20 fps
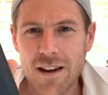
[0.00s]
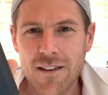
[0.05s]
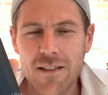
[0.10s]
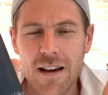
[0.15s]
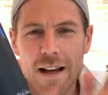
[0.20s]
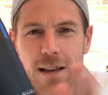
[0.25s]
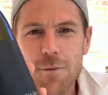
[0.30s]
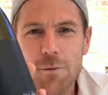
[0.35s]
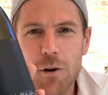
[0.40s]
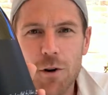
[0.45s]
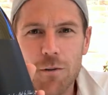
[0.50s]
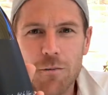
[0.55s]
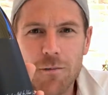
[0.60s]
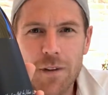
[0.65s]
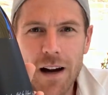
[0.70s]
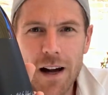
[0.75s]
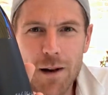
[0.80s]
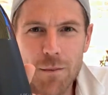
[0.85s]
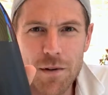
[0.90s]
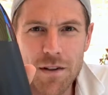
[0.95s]
that's what
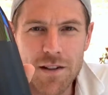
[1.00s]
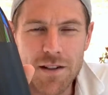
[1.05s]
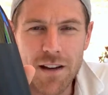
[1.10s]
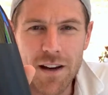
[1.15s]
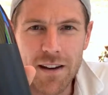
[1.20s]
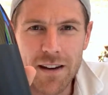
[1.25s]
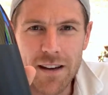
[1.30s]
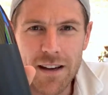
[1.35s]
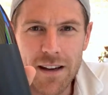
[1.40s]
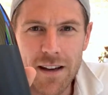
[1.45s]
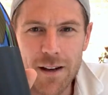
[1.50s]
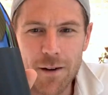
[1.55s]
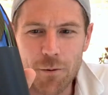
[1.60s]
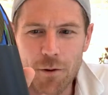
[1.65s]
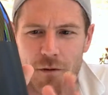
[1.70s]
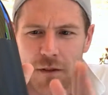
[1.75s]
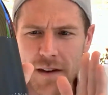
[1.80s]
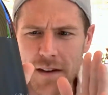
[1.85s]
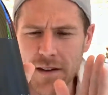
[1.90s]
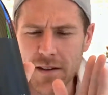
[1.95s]
Albert's done here
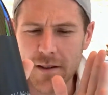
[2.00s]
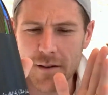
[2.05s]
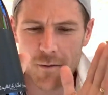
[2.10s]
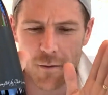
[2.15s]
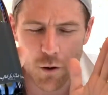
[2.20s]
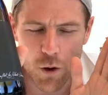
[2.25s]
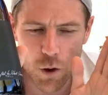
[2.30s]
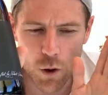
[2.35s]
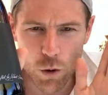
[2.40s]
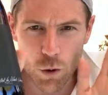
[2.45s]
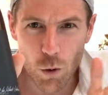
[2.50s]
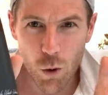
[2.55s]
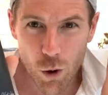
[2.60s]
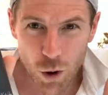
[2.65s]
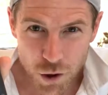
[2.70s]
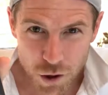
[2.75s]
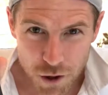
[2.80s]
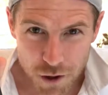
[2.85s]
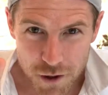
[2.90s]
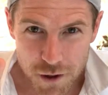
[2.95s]
with this
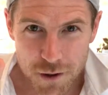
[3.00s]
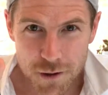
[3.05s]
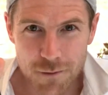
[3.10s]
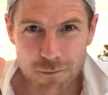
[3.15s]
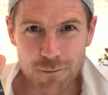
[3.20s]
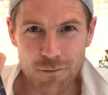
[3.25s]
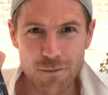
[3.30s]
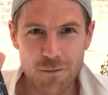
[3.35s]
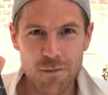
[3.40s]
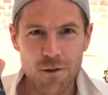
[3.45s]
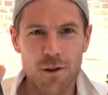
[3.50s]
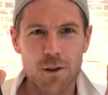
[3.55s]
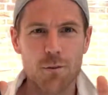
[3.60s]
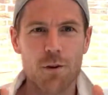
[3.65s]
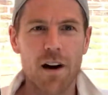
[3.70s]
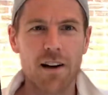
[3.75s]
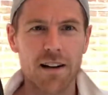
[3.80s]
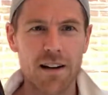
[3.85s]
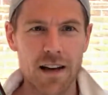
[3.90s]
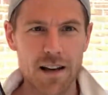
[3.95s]
gorgeous
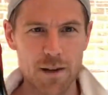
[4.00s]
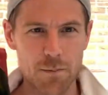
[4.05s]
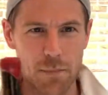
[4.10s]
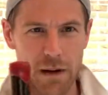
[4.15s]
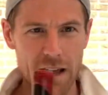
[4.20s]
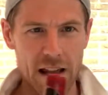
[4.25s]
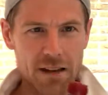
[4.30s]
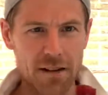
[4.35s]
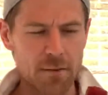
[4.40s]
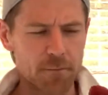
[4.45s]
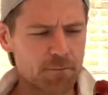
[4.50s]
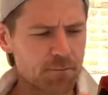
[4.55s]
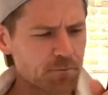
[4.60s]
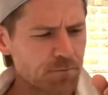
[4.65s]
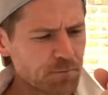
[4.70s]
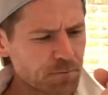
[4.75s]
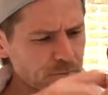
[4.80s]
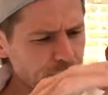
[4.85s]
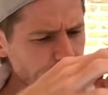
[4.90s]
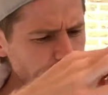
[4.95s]
Swartland blend.
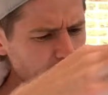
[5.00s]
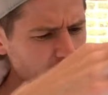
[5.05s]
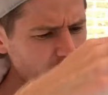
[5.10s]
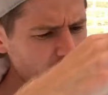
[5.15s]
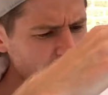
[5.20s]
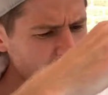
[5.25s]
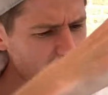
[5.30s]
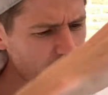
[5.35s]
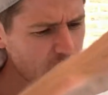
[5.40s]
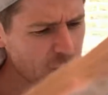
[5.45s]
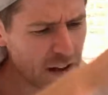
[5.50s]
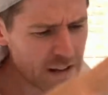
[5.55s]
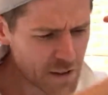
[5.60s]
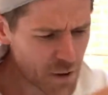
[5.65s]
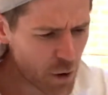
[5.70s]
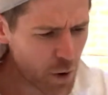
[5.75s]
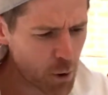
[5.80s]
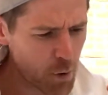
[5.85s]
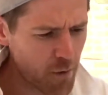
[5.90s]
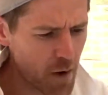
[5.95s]
So that's
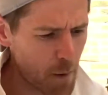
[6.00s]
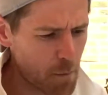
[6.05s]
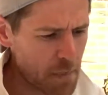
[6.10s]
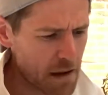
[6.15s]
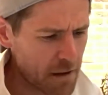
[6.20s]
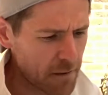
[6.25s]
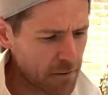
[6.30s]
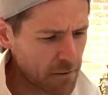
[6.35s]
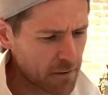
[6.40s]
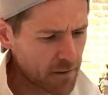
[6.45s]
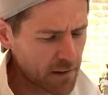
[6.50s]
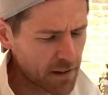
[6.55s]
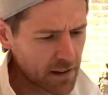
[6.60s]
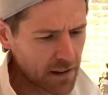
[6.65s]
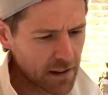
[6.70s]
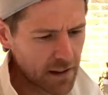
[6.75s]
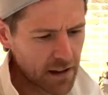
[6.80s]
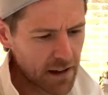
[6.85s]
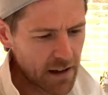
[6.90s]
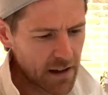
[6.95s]
going with our beef.
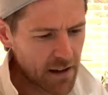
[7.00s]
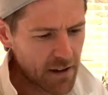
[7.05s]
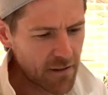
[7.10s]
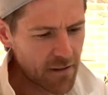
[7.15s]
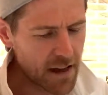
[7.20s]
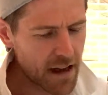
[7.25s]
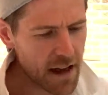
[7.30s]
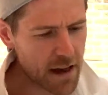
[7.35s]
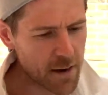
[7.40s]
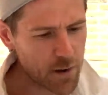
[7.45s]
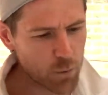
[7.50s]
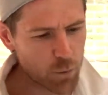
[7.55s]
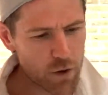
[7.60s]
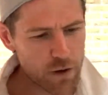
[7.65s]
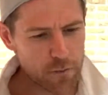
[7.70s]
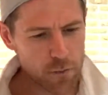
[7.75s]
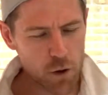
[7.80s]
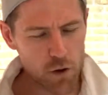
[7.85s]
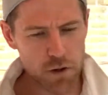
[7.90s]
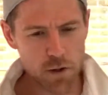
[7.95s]
Then
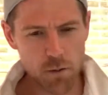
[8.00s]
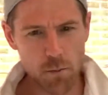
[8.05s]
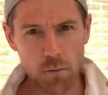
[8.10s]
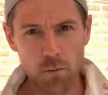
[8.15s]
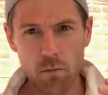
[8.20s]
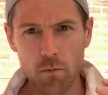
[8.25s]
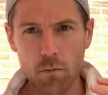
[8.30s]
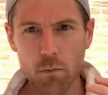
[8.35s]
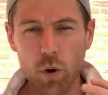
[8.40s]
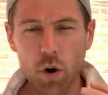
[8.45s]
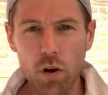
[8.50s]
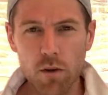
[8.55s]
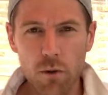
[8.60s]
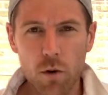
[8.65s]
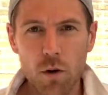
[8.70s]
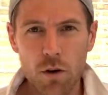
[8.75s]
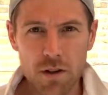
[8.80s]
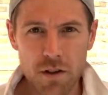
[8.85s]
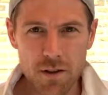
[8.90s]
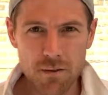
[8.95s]
we've got some
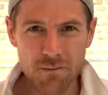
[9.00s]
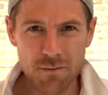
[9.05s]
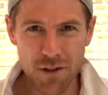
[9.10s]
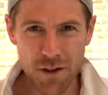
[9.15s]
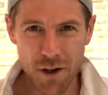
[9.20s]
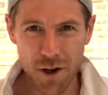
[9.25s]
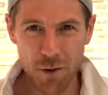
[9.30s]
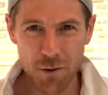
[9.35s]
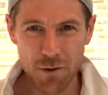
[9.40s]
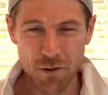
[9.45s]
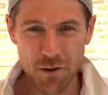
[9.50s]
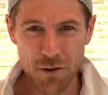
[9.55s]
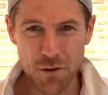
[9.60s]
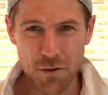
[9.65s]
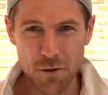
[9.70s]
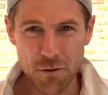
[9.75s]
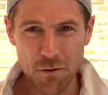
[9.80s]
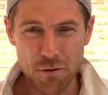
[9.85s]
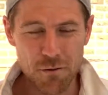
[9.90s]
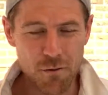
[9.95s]
boerewors to go
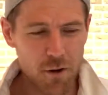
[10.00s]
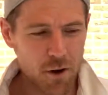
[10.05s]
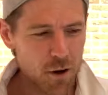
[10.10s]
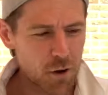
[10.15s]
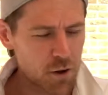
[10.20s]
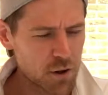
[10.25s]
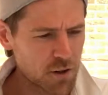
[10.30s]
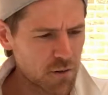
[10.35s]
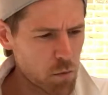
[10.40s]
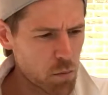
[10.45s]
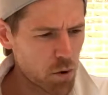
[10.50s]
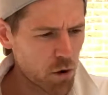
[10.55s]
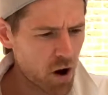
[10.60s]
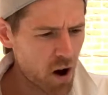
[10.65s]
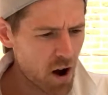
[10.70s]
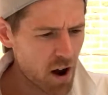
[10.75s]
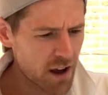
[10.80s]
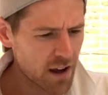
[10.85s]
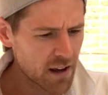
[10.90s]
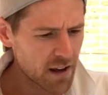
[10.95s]
onto the
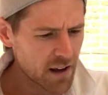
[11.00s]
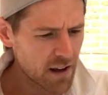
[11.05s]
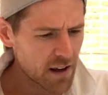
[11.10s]
braai.